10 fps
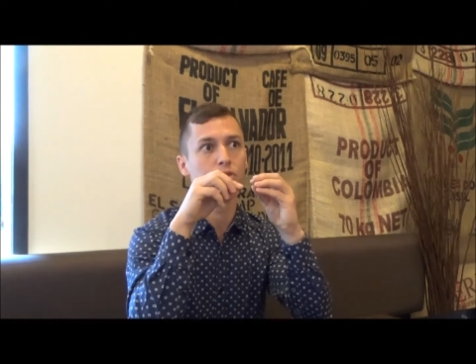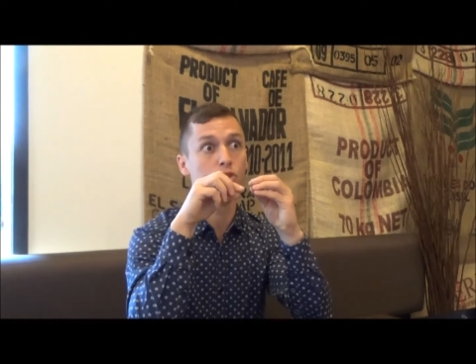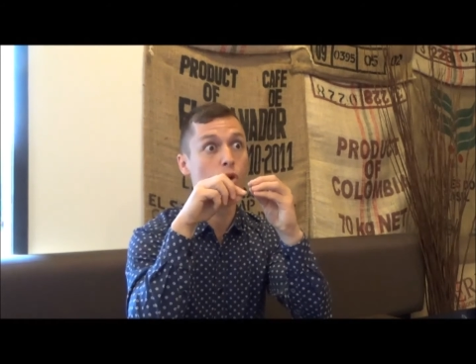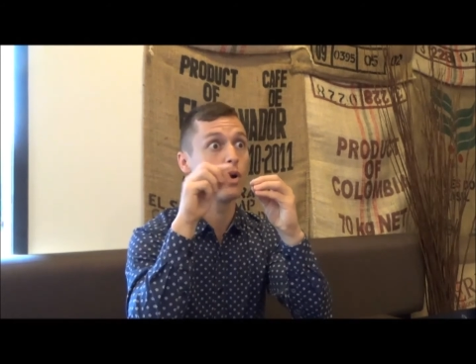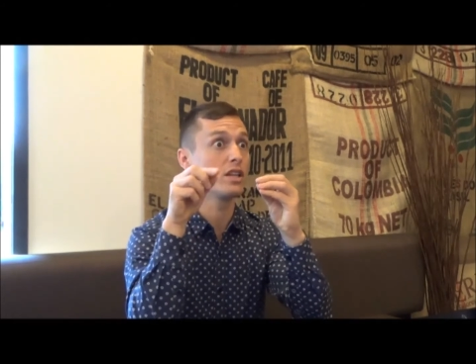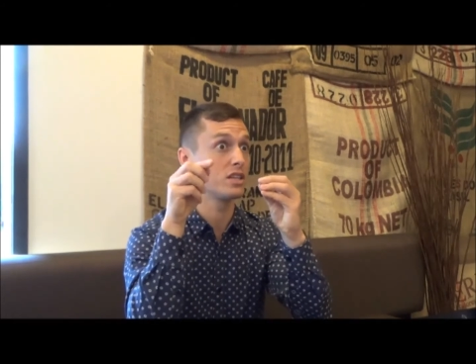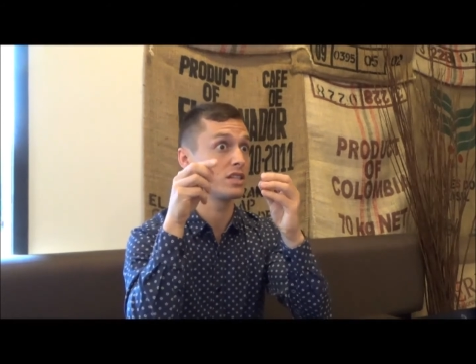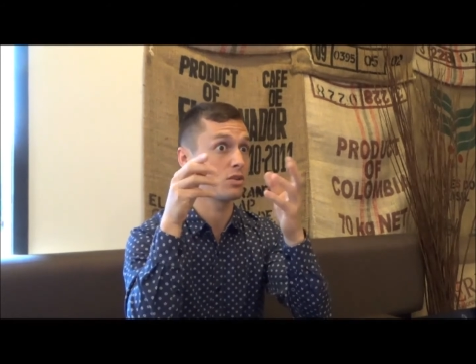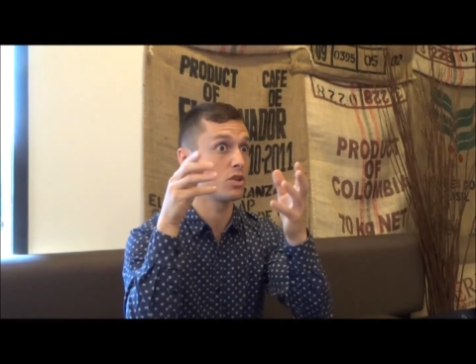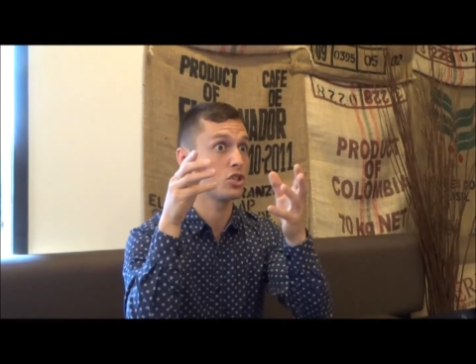knowing the
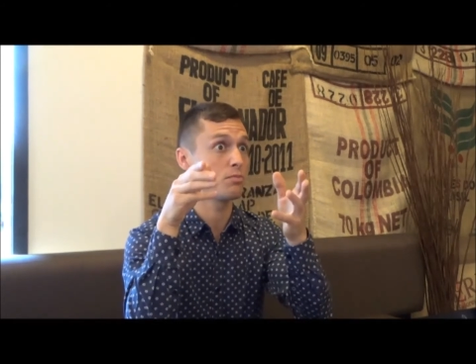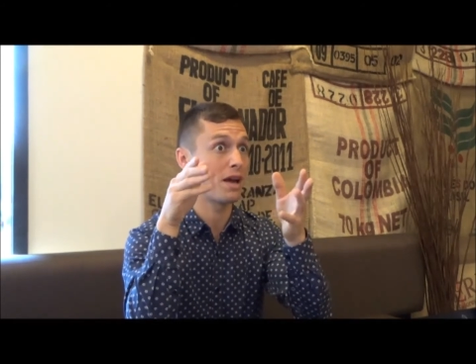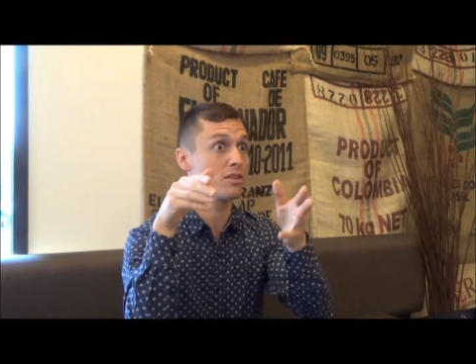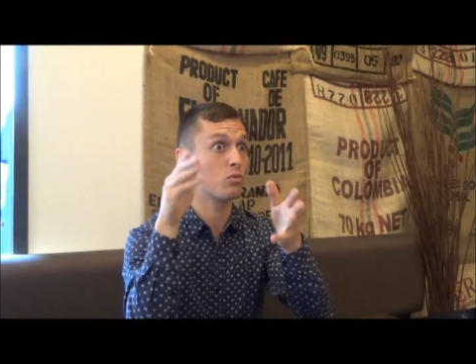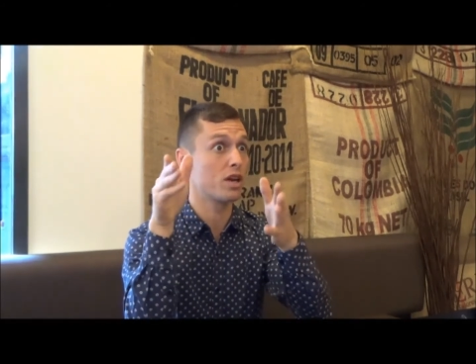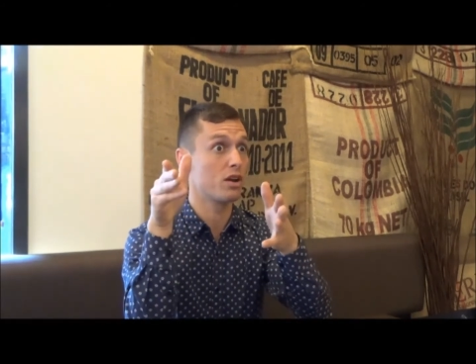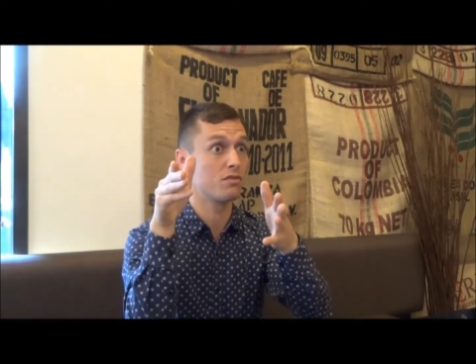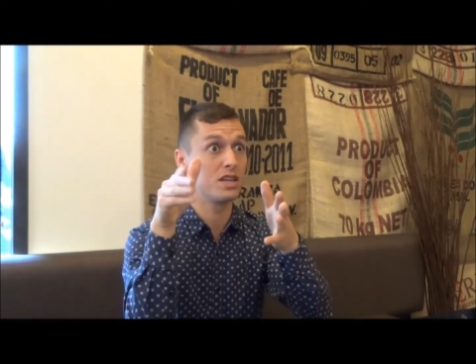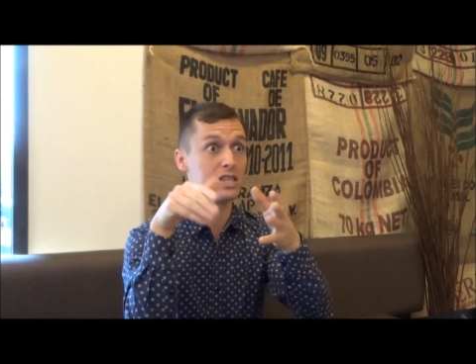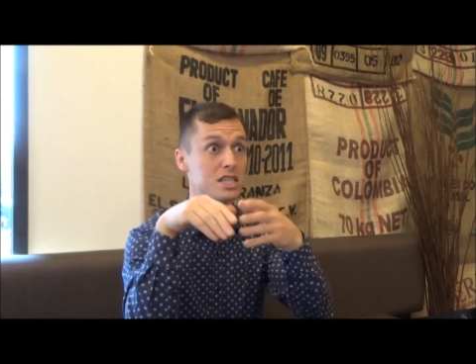secretion pathway
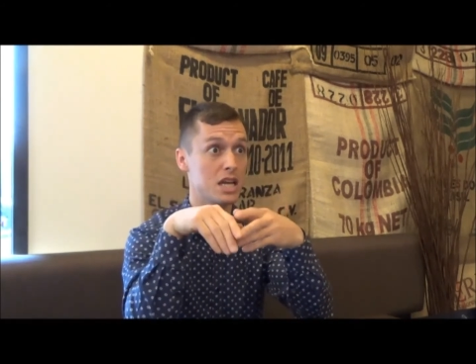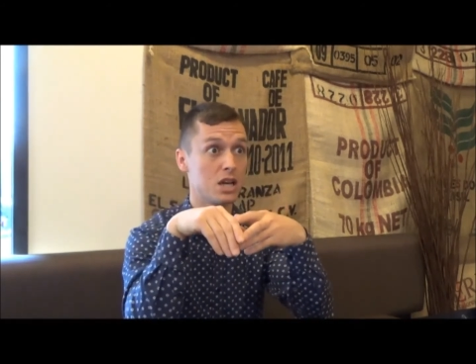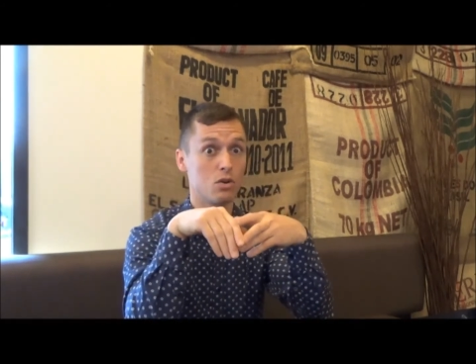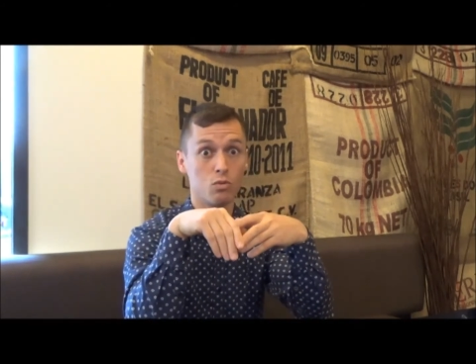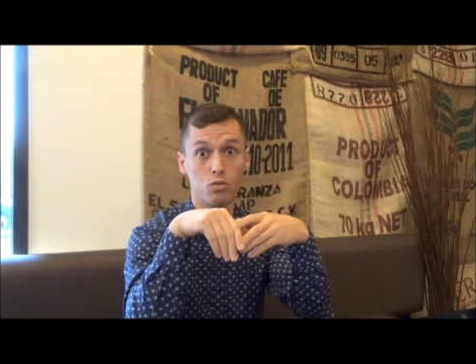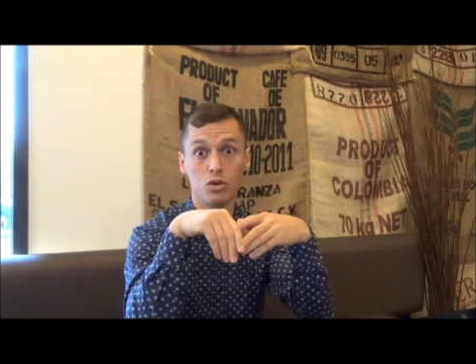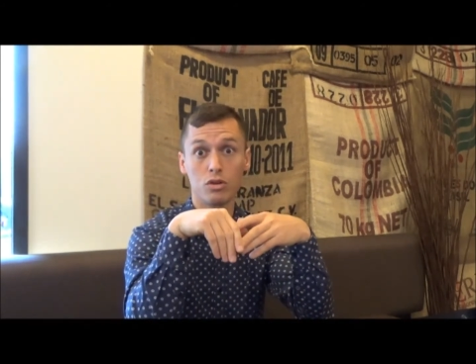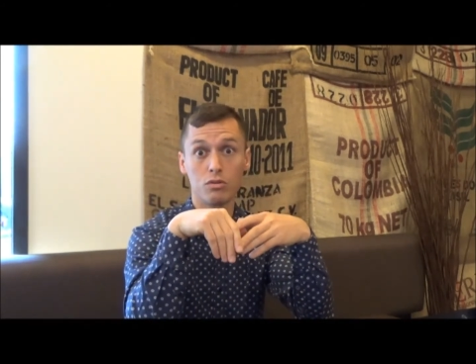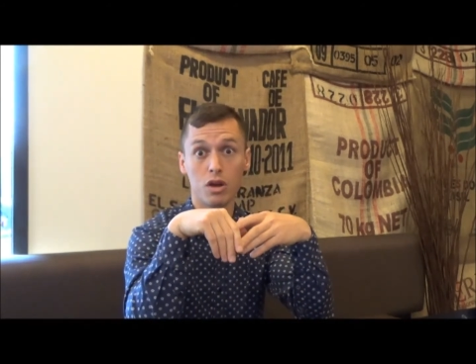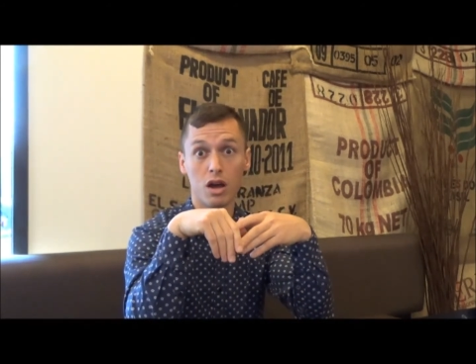of this
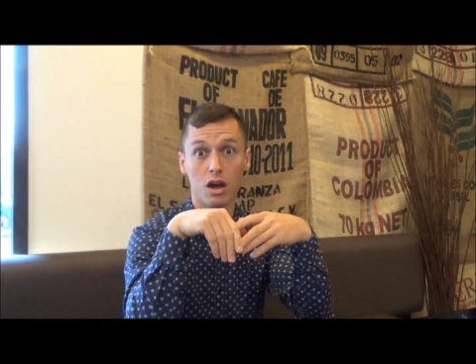will